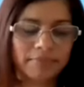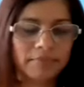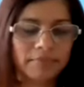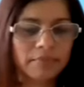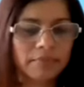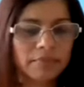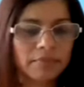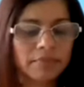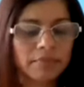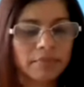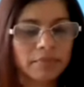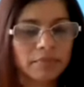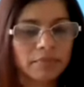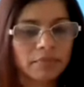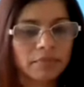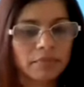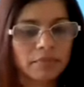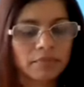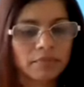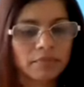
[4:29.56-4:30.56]

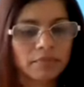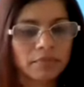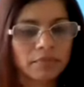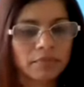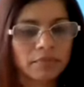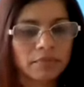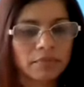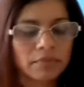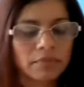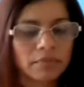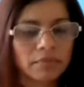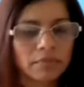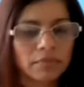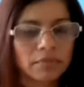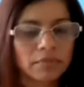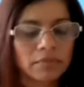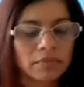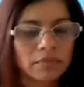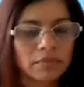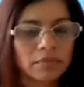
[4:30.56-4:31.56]

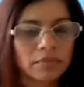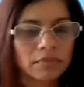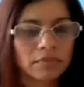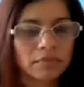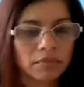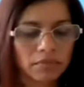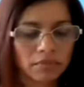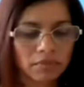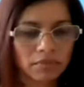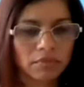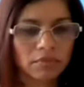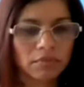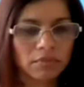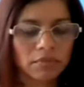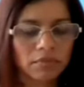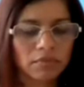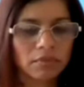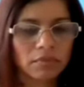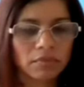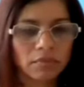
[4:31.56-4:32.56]

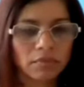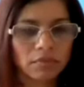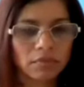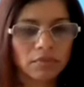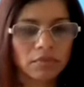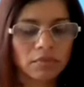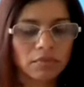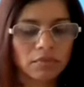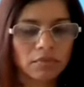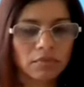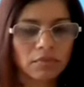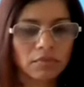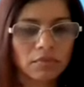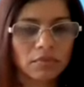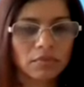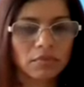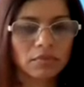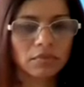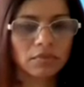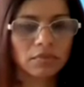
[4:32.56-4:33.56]

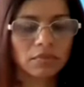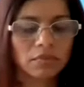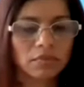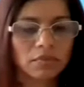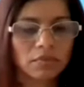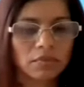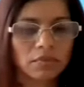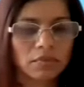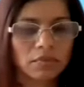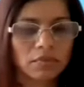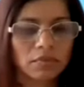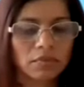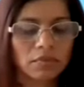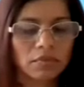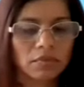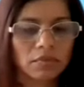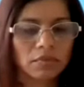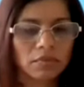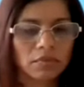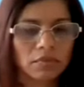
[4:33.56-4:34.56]

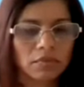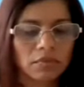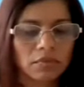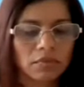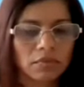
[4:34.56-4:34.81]
This person isn't speaking.